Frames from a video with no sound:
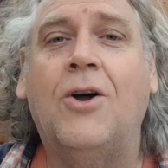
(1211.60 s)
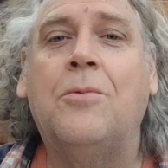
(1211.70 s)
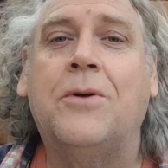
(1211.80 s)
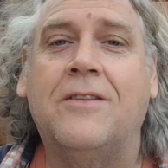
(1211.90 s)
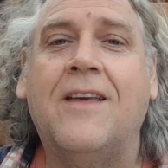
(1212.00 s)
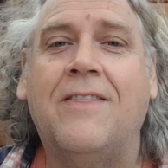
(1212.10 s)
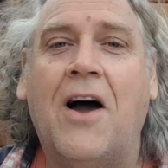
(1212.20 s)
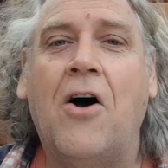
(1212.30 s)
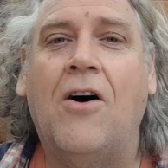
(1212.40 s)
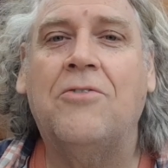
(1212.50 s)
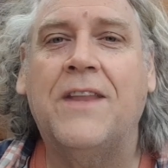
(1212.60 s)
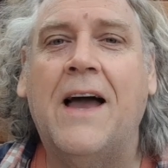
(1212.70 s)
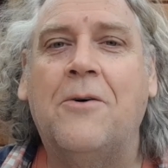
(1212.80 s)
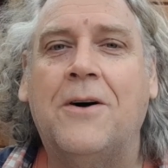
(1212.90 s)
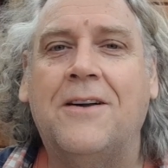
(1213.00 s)
opened in that half an
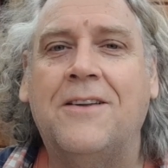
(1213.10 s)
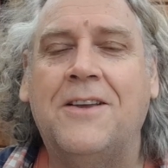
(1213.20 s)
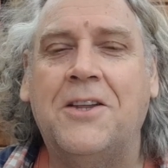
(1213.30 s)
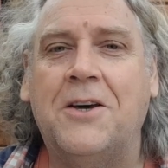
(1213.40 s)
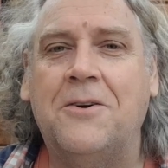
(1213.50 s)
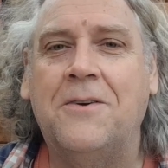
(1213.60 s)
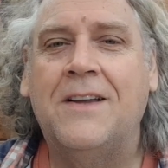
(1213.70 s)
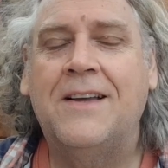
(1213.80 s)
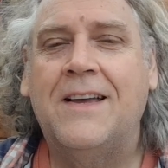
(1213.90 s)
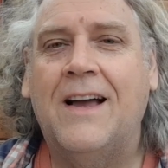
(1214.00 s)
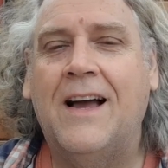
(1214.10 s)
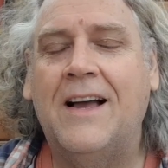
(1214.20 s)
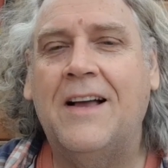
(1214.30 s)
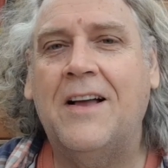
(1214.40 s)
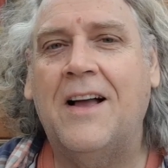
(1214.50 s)
hour you know
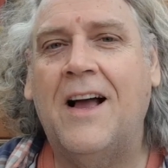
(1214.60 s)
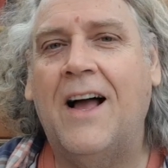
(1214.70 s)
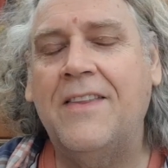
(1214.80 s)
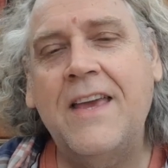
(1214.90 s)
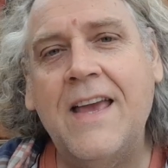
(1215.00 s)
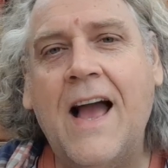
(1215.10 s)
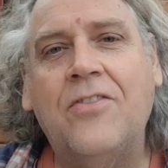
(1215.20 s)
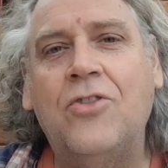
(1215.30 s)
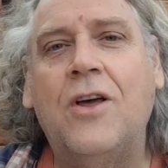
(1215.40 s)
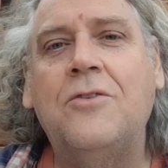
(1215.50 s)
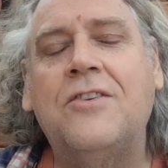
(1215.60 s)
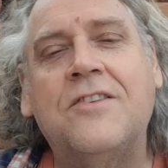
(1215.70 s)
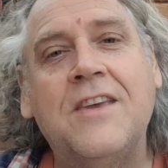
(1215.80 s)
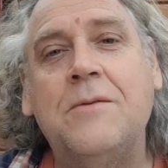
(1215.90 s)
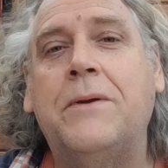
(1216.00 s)
uh, and he hadn't
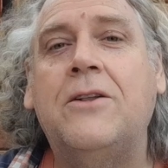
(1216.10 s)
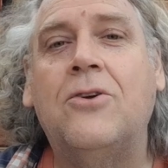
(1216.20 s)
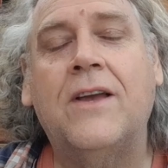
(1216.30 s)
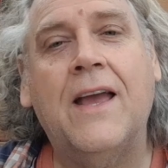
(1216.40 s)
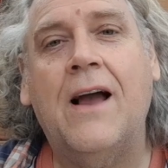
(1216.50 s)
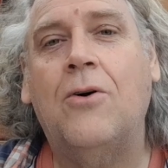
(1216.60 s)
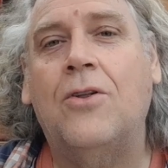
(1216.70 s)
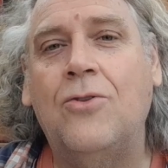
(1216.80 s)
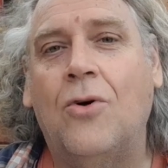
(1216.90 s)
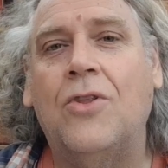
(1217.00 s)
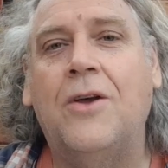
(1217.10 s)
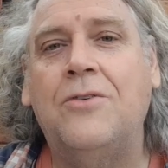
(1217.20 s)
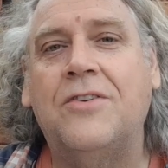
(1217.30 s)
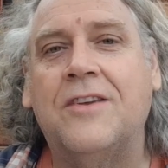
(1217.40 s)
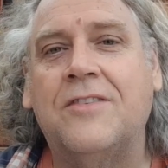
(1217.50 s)
noticed. He'd been looking out and not
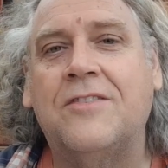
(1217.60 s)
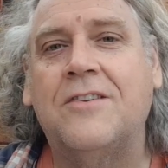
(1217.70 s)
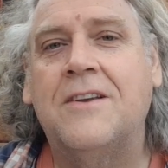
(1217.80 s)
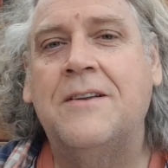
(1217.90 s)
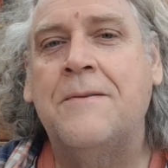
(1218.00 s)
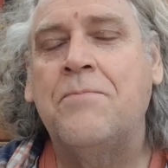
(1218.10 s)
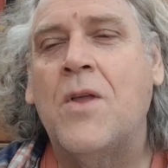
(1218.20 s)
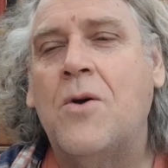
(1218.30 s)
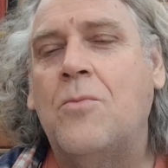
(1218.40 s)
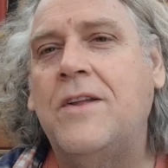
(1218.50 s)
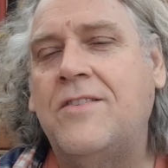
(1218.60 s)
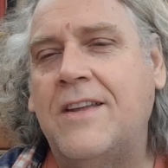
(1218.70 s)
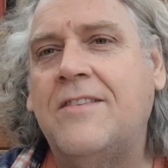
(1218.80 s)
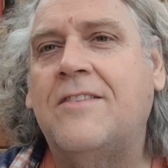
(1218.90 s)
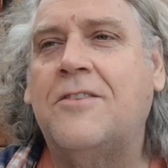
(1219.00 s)
noticed. We
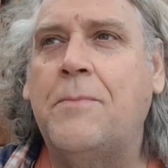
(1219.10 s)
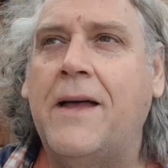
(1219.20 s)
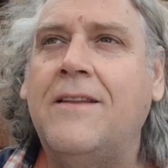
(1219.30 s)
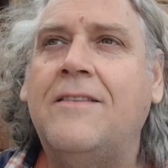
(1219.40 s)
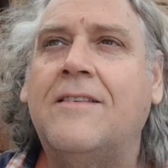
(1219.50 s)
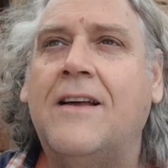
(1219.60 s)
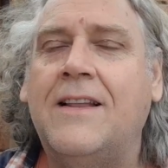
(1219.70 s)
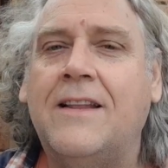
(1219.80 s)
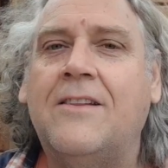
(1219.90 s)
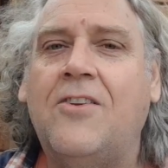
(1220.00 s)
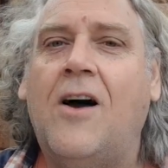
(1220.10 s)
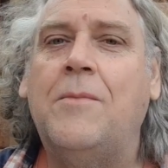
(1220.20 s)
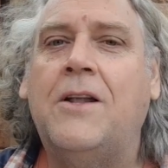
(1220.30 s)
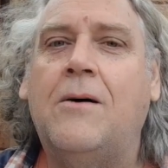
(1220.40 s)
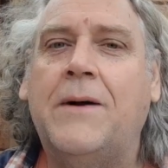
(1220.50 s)
did spend a little
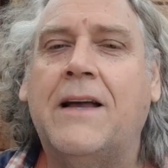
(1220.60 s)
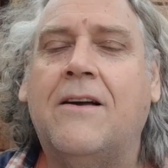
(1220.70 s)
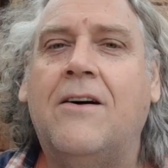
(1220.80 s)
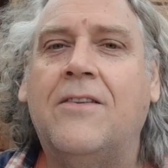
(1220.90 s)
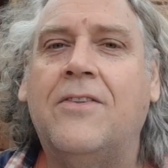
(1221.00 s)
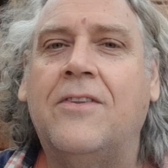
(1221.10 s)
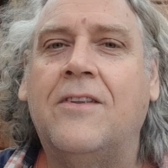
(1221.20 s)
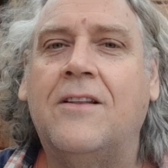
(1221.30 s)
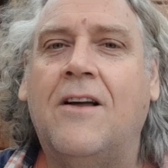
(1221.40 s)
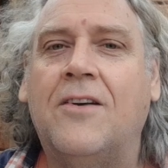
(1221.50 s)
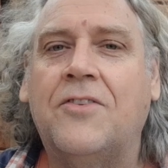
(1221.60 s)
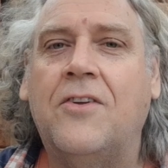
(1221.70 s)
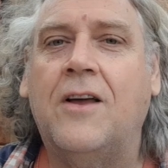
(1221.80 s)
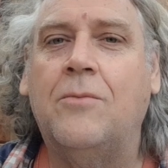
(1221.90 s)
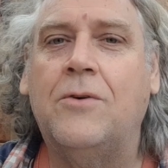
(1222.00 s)
time in our back garden last
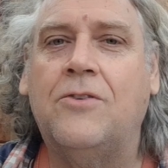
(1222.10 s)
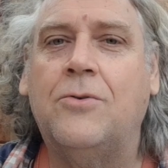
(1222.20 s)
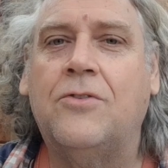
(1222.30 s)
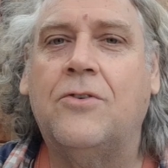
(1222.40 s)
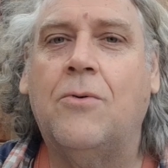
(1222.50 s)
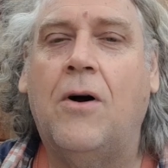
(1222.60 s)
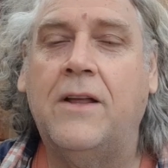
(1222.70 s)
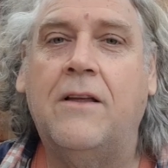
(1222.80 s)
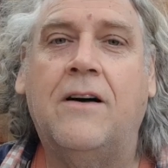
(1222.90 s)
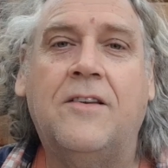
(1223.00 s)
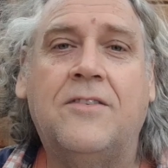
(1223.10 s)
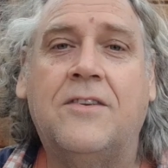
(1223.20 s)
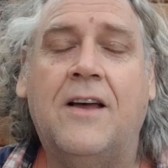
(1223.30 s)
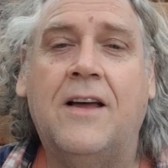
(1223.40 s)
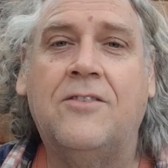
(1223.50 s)
night, which was quite nice.
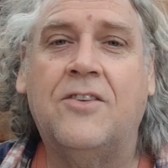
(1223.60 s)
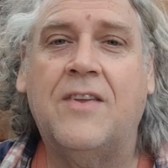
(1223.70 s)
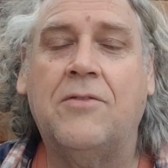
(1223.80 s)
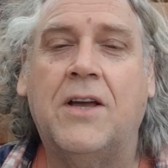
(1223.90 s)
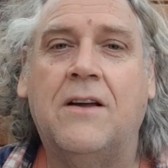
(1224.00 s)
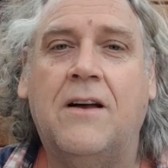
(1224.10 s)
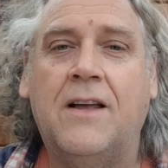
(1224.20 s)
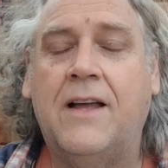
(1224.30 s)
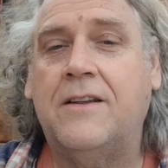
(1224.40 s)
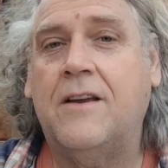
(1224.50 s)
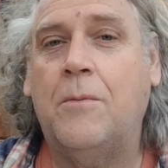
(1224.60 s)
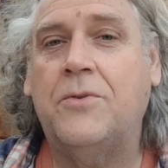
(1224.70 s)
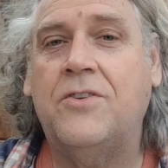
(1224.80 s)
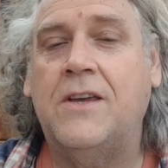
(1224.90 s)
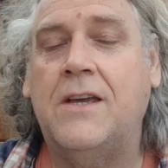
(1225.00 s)
Uh, just having a, I had a cup of
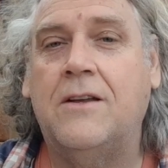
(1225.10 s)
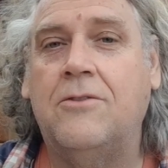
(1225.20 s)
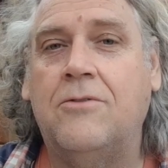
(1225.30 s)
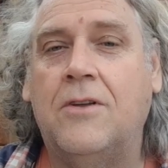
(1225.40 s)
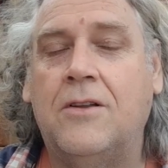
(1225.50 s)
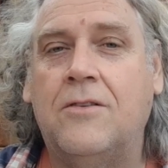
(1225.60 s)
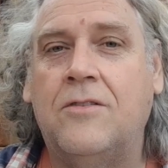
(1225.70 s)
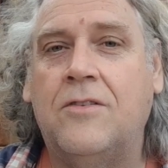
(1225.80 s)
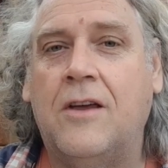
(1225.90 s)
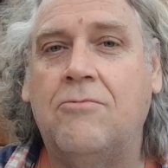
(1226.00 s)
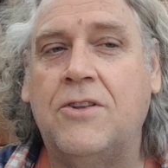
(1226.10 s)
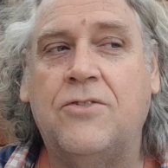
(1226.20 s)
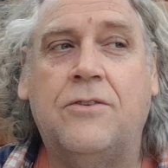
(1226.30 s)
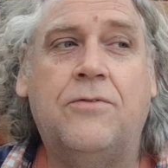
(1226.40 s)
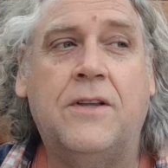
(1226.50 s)
tea and and uh,
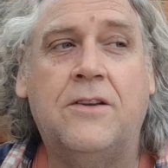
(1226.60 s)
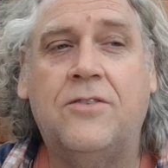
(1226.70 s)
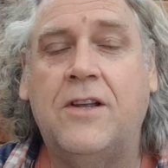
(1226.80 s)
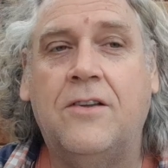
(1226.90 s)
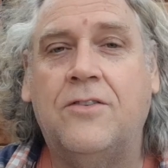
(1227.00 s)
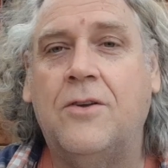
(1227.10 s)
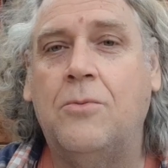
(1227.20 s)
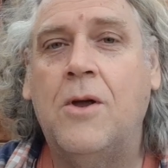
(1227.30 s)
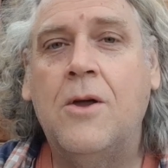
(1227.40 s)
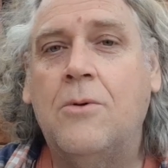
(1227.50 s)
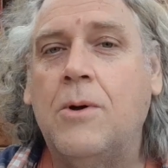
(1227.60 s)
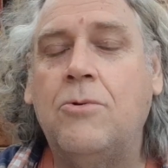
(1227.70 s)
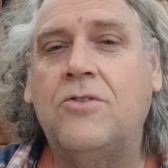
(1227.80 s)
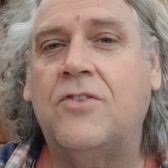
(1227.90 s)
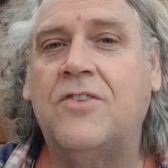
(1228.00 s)
Richard finished his, so we were
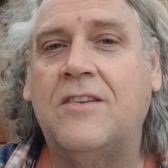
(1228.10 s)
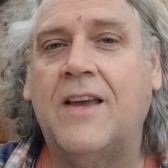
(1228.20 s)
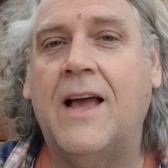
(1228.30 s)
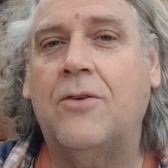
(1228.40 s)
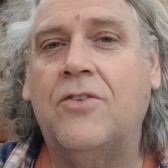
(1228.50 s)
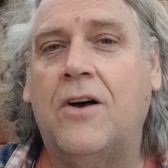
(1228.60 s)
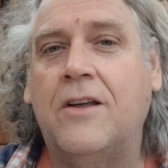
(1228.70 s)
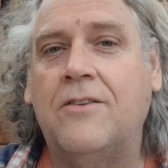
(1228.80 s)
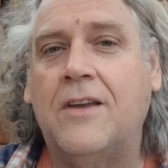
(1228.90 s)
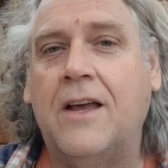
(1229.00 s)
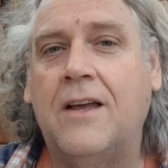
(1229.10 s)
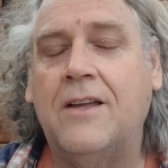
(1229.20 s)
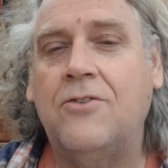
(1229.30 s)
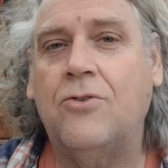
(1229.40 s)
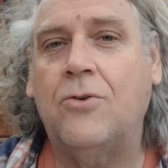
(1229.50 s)
just sitting outside, yeah,
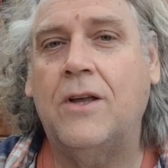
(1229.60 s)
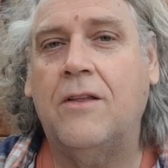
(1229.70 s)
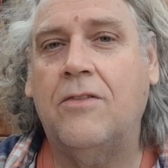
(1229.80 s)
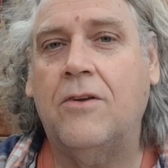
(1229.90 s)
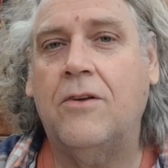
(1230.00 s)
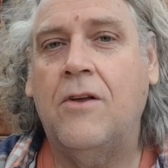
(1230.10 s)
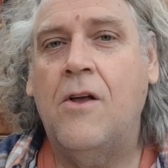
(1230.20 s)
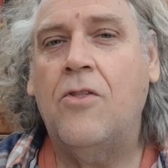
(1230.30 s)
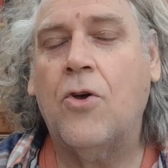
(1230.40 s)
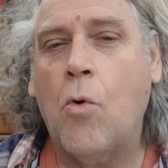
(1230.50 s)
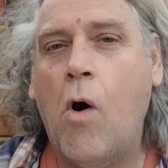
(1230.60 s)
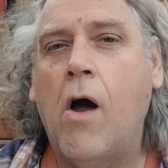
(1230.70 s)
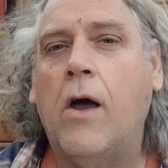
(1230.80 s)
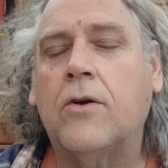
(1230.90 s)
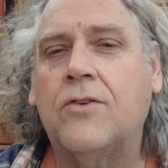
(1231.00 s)
enjoying the the
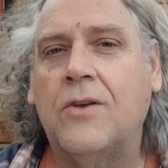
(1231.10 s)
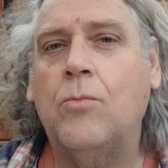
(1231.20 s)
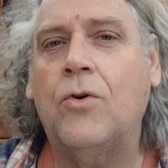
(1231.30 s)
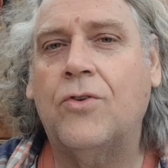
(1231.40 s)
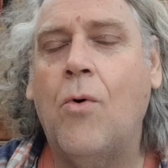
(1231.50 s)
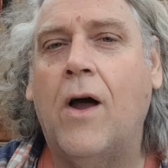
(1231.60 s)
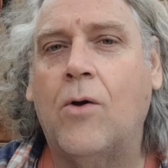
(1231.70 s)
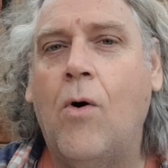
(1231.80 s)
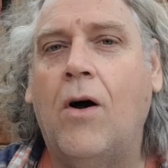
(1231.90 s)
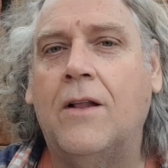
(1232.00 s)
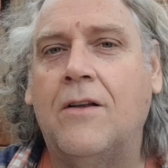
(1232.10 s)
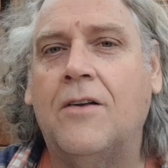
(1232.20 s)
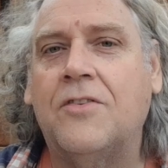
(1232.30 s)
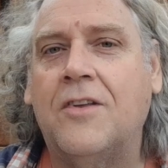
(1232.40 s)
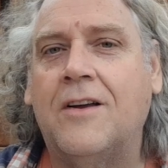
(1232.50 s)
quiet because it was quite quiet
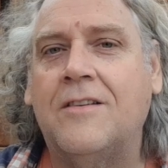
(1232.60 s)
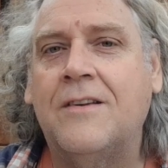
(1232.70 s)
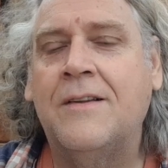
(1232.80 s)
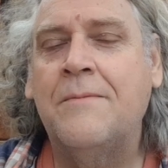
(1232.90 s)
last night.